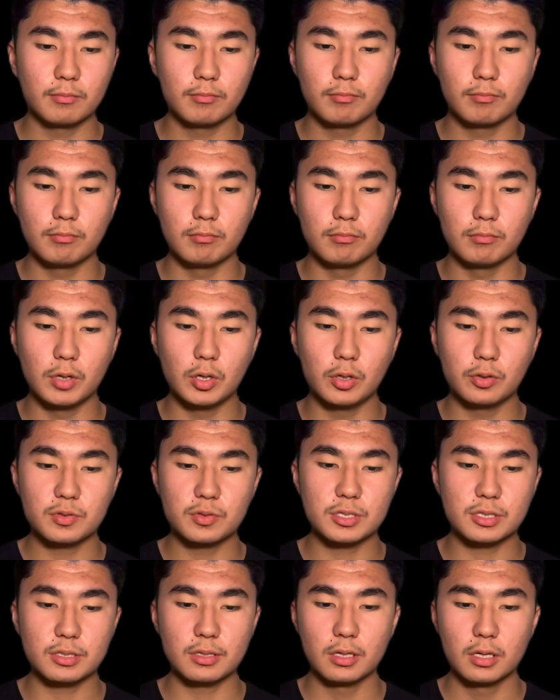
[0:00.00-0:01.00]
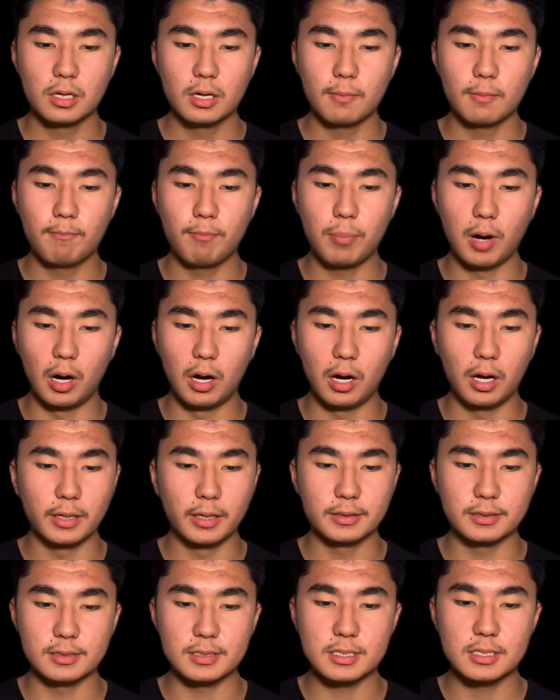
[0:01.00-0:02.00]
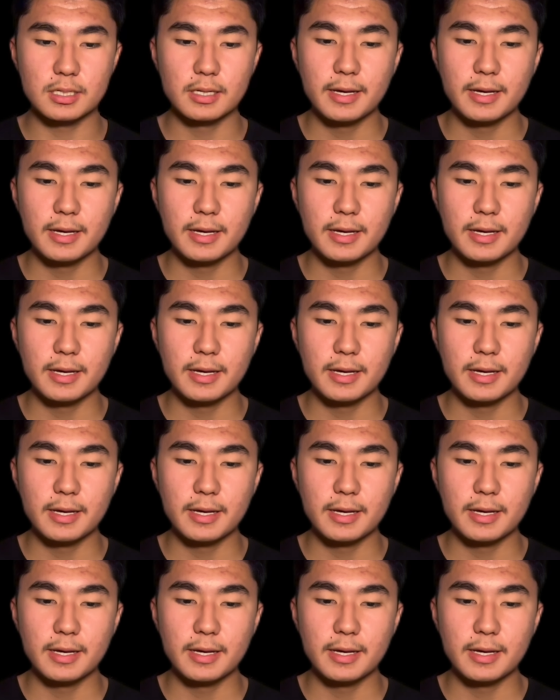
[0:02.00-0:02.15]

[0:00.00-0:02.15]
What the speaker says: most bonds.